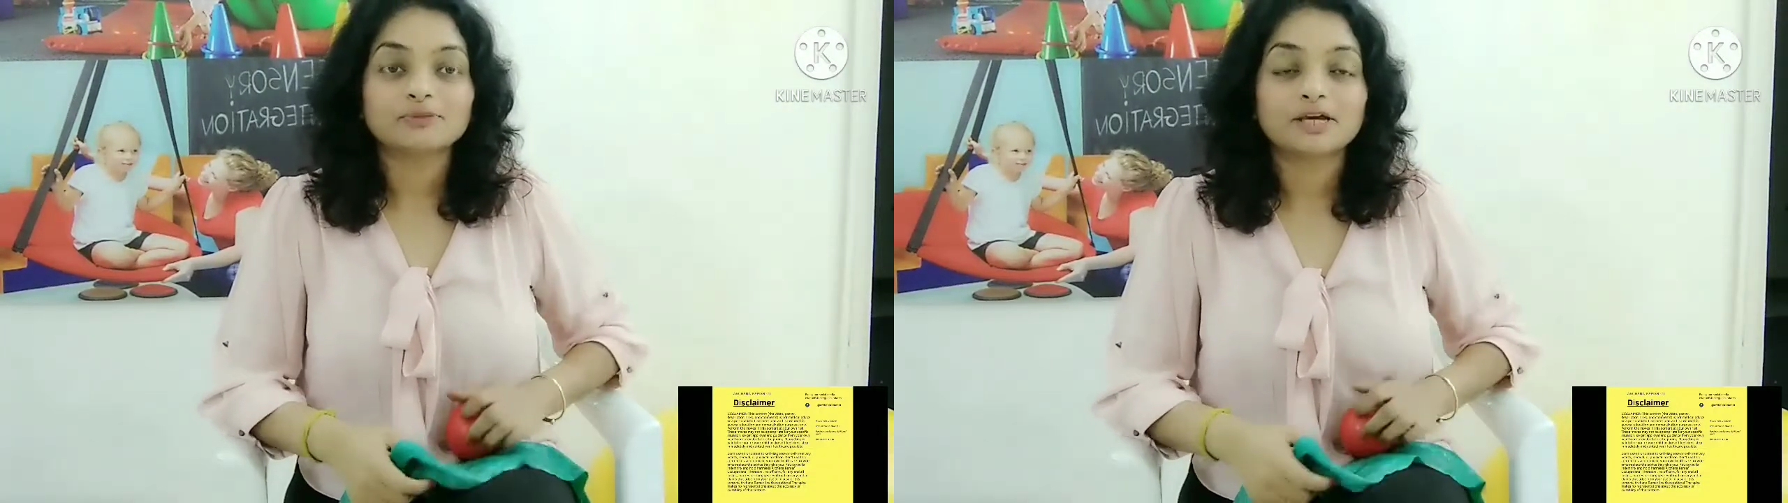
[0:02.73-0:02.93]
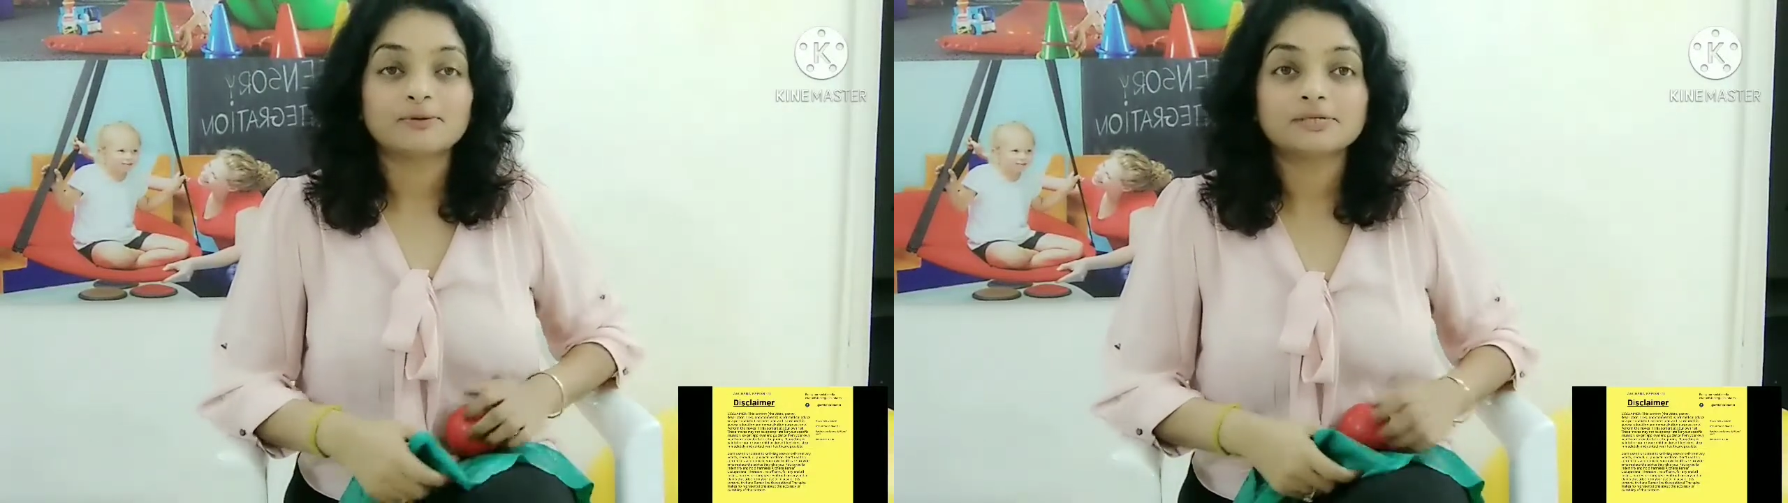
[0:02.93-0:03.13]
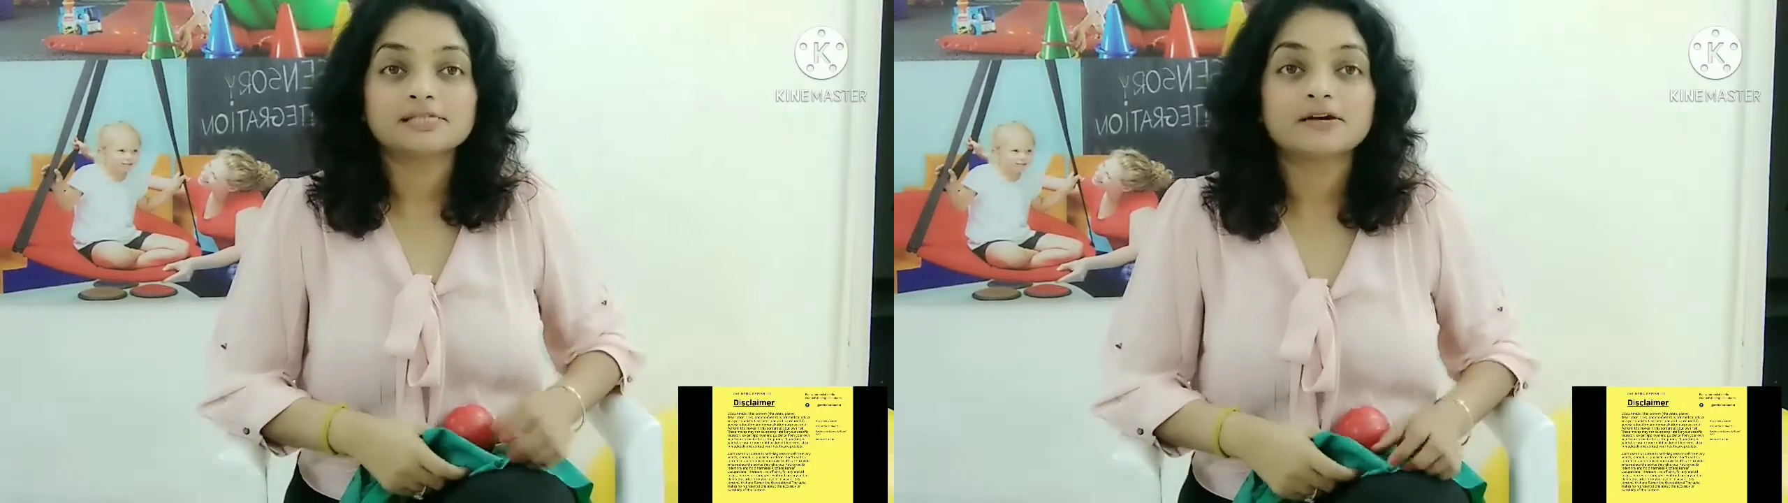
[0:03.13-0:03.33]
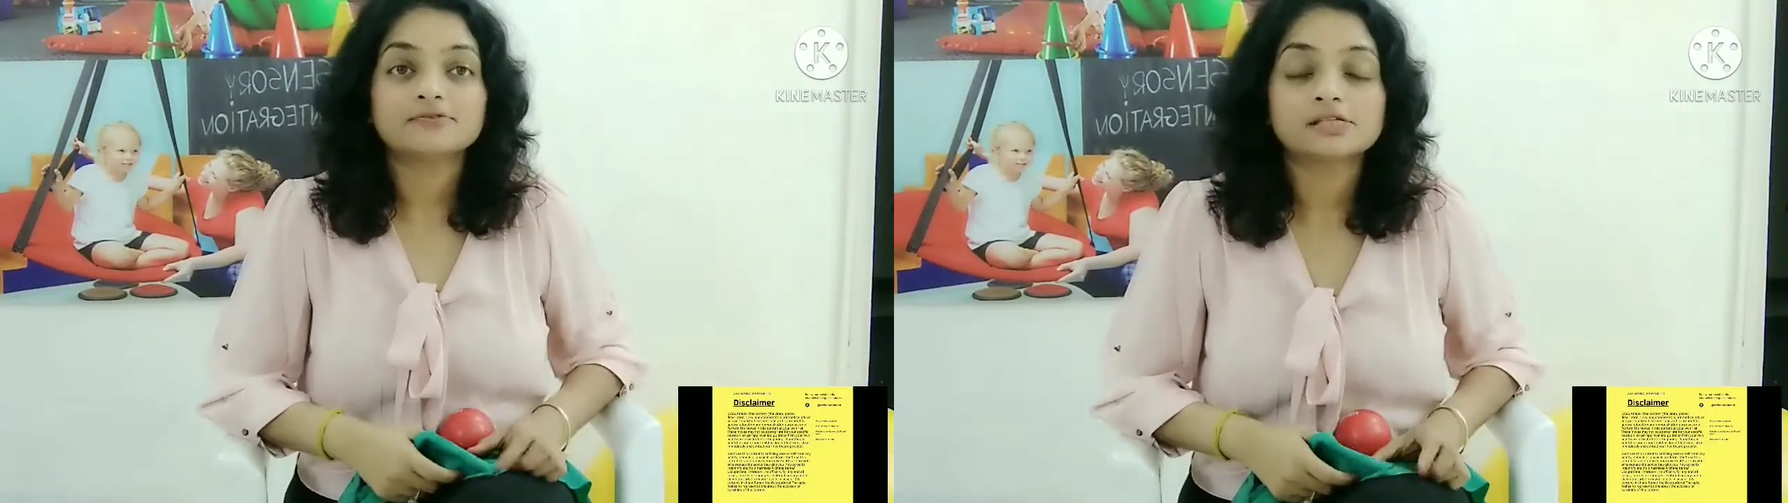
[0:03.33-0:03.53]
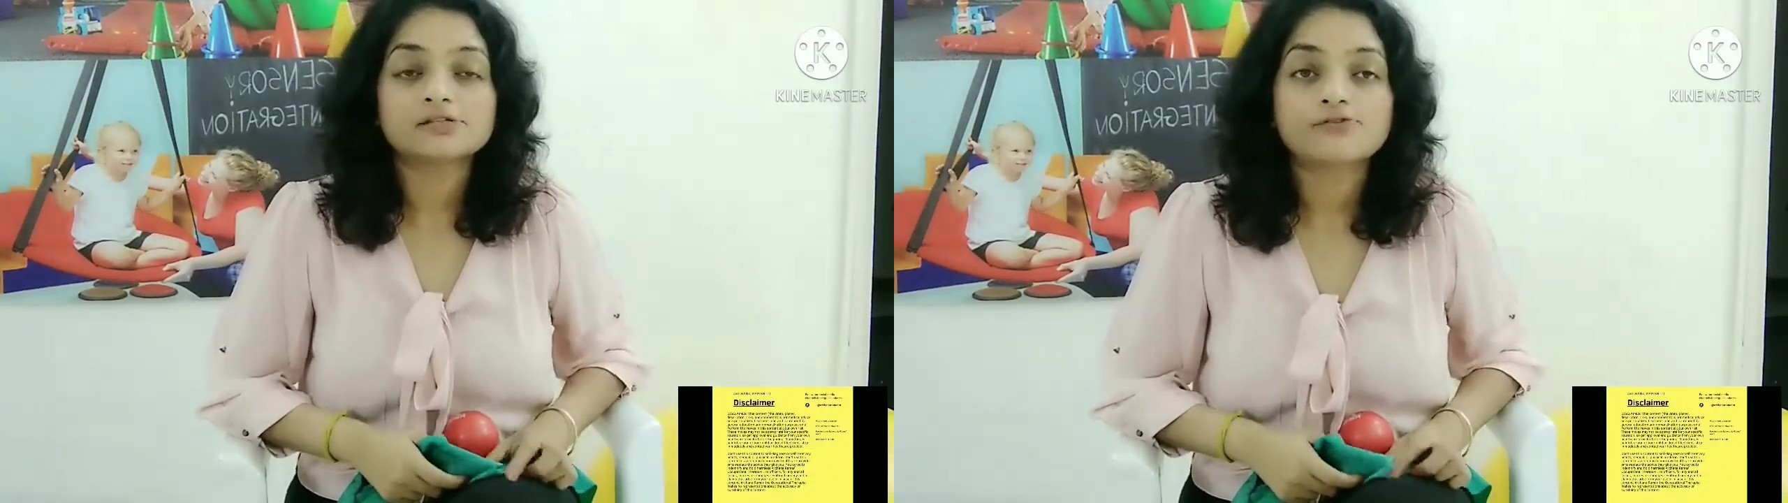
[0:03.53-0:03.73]
Therapy
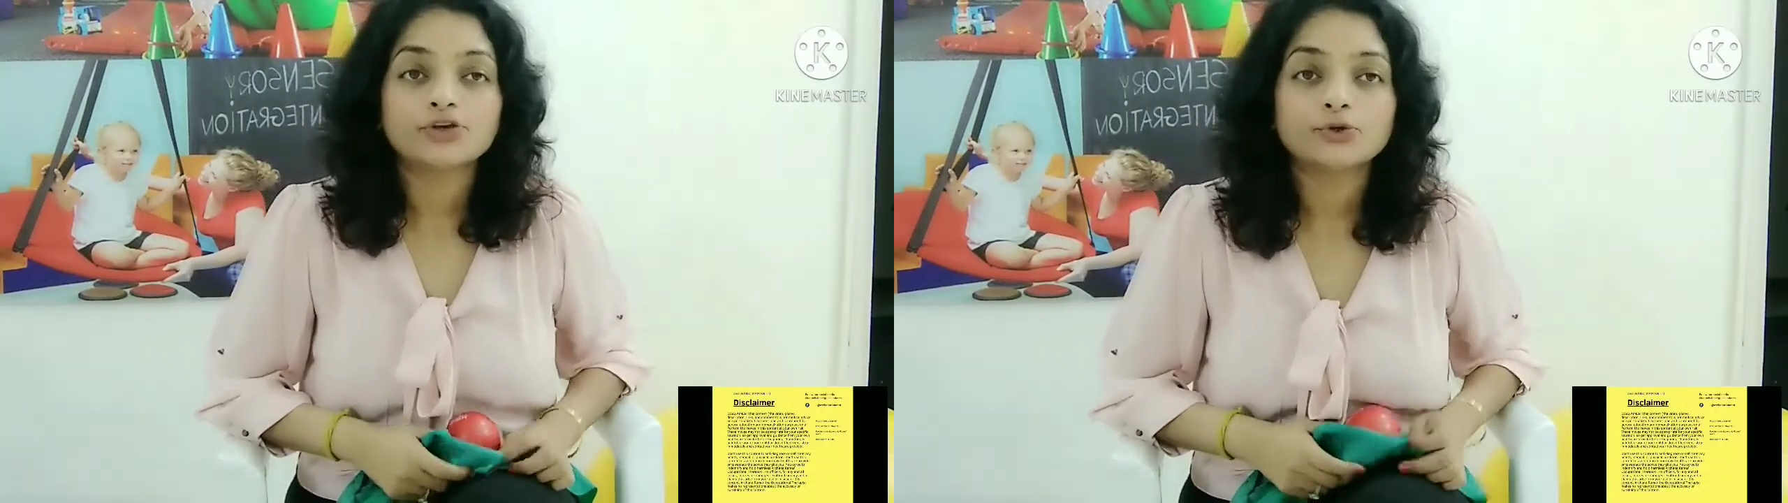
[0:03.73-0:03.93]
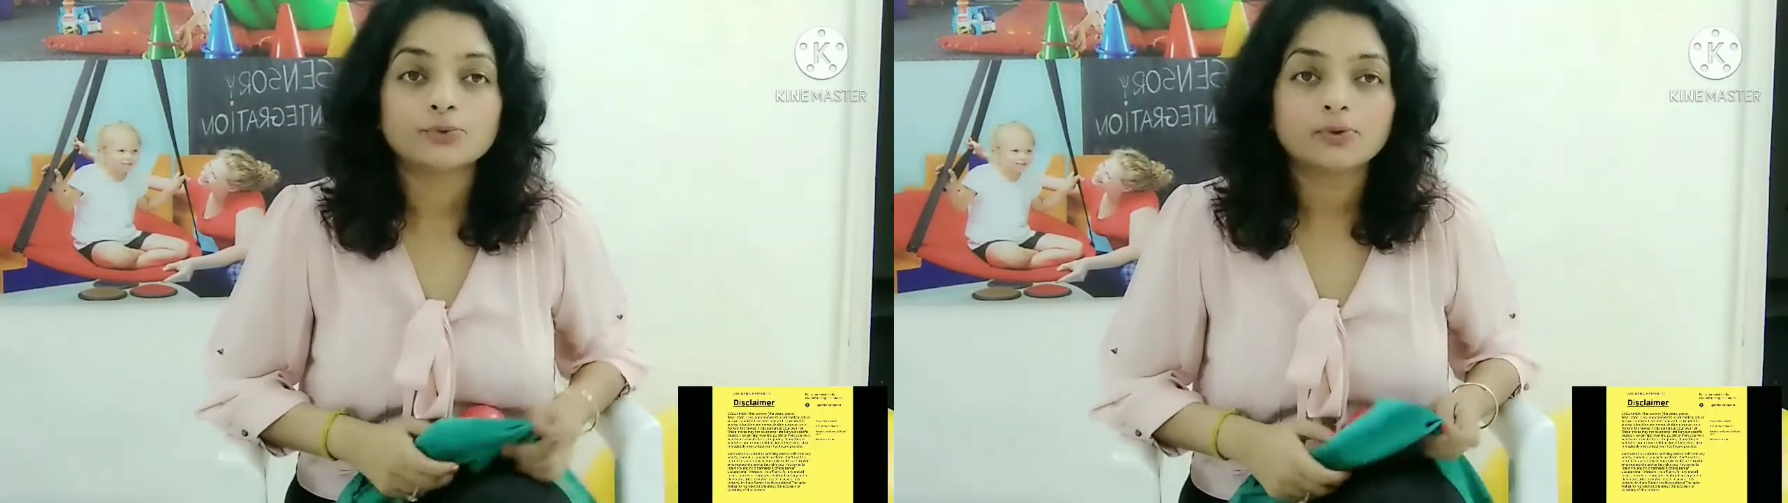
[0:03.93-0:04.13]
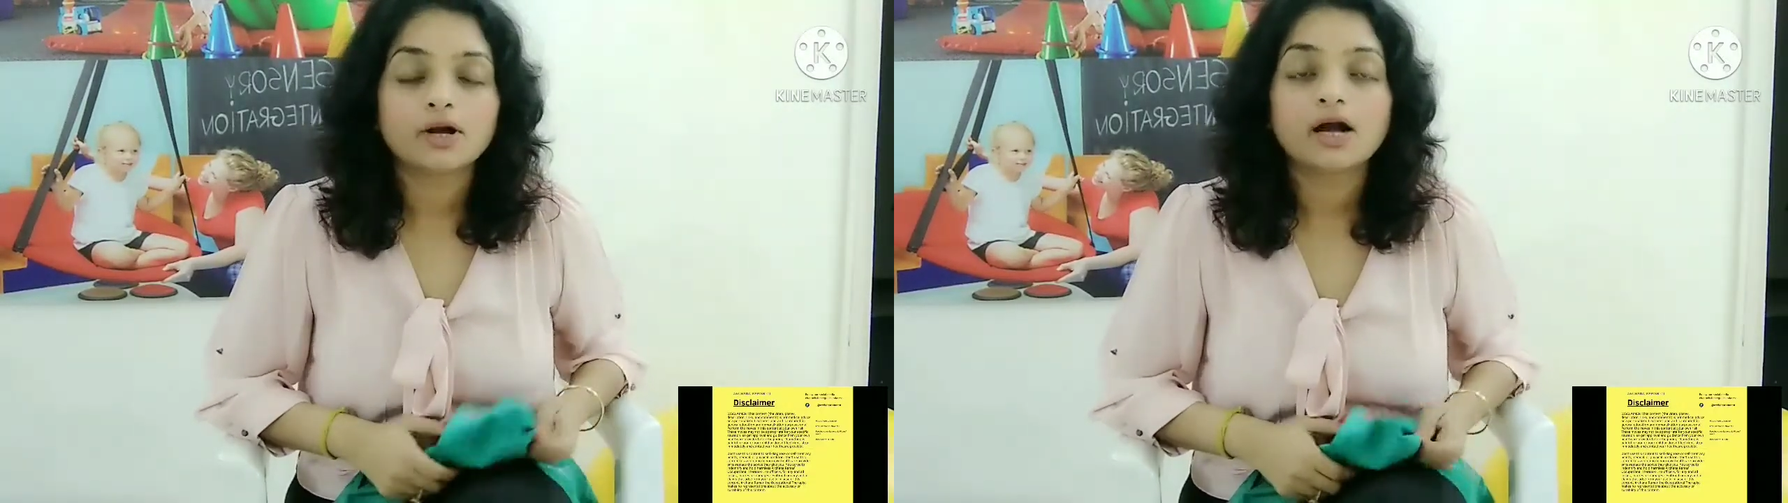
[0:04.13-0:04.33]
Services for You.